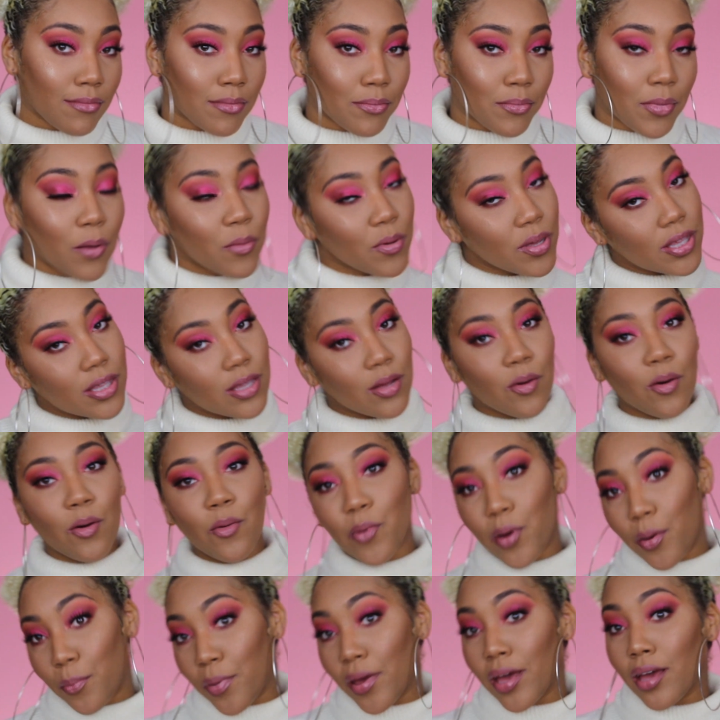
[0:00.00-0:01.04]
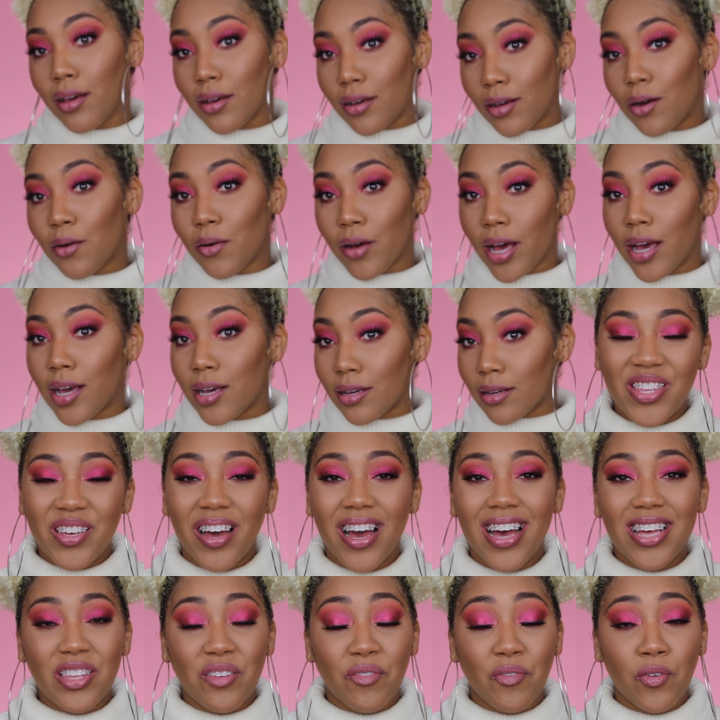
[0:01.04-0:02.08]
But we still gonna wear pink, okay? So
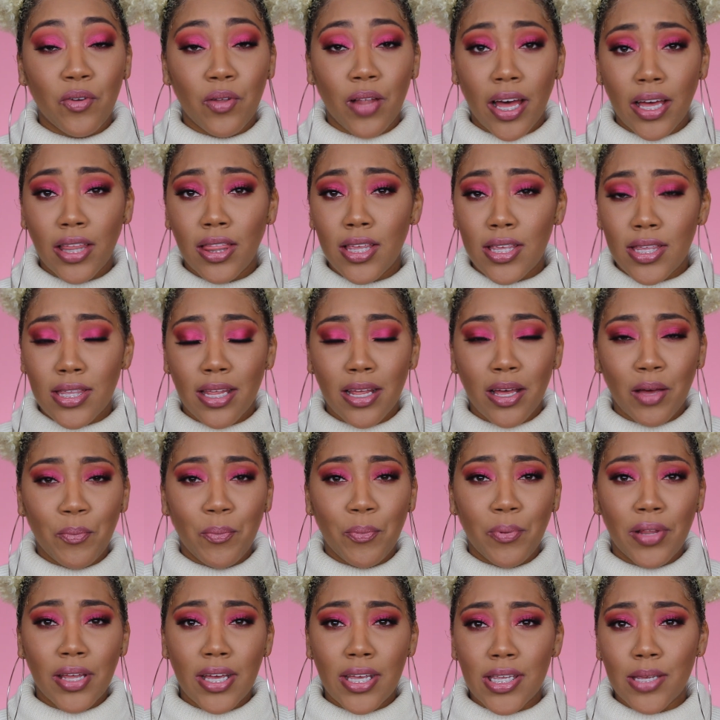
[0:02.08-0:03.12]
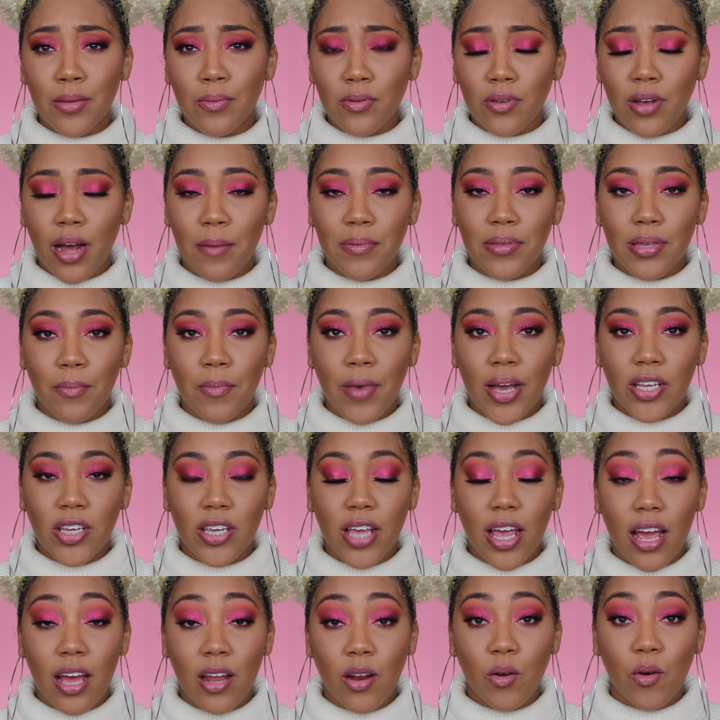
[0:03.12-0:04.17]
guys, if you like this look, please subscribe to my
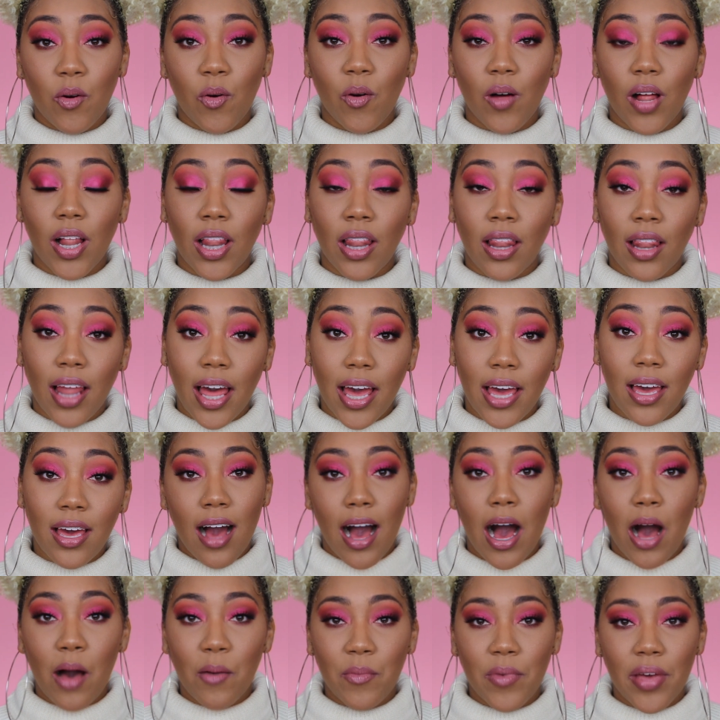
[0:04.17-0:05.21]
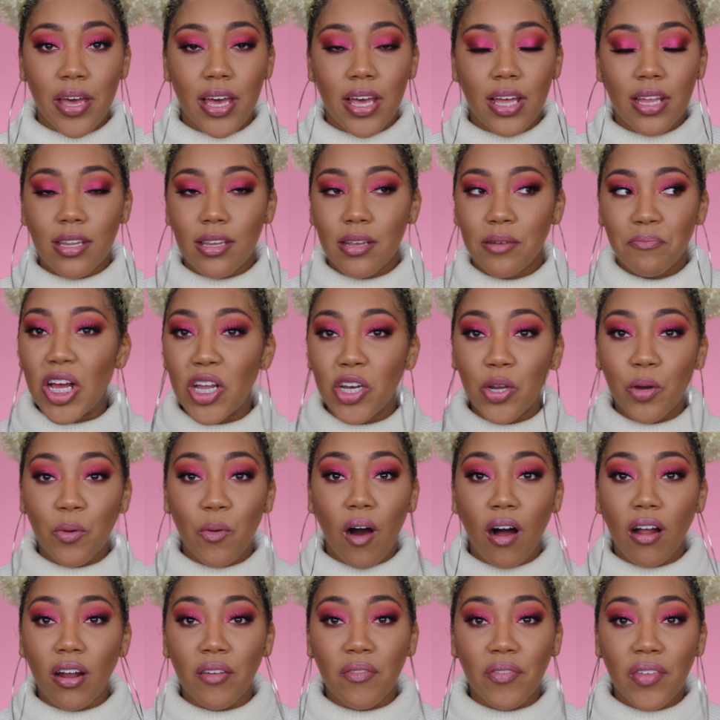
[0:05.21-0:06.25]
channel. Like, comment, do
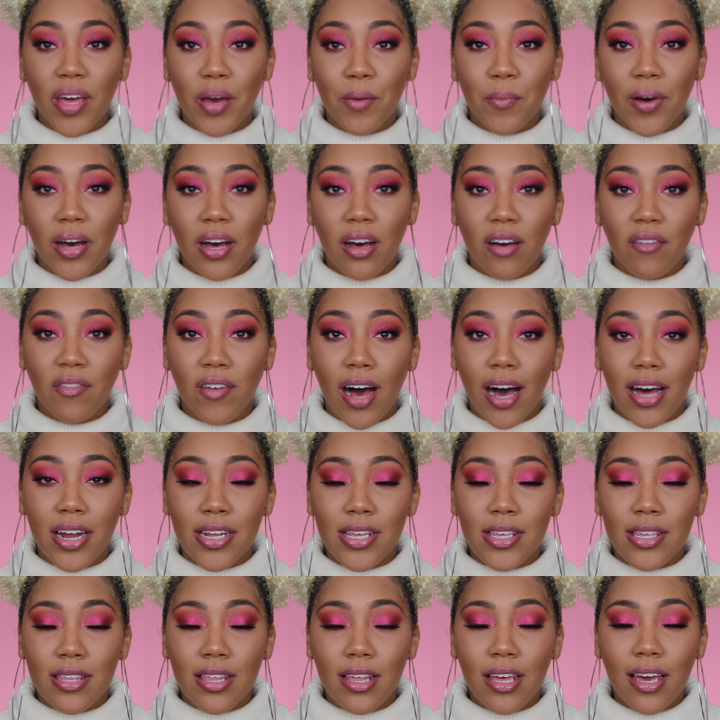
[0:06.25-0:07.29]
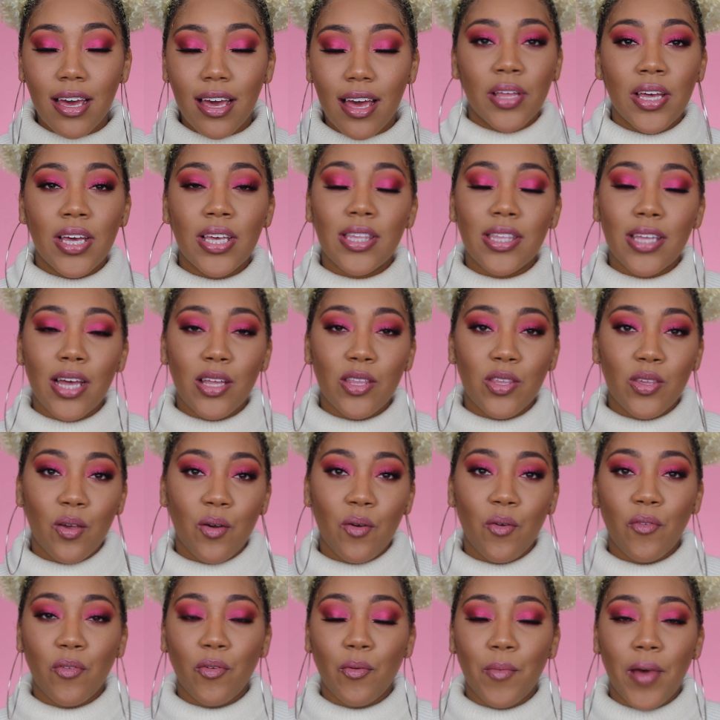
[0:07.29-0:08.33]
all of the above, honestly. Please stay
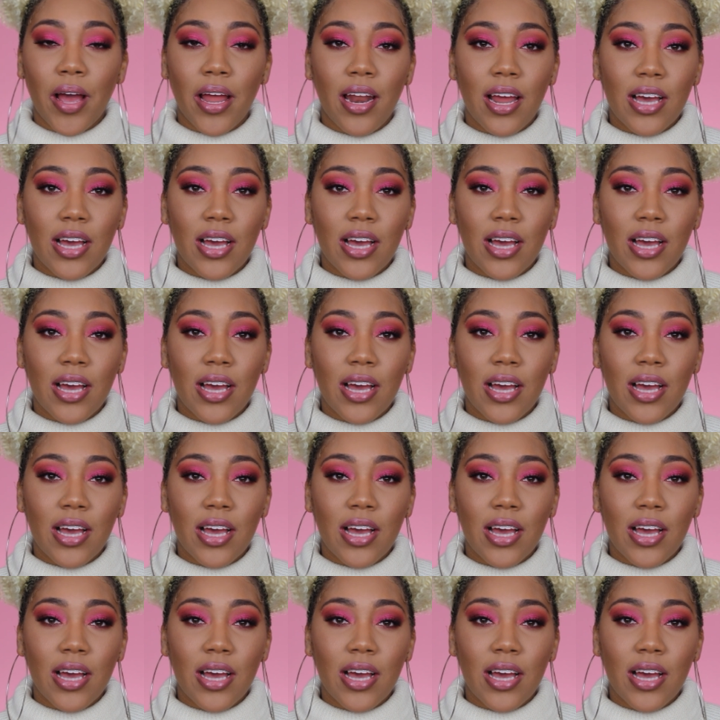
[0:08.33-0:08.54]
tuned for my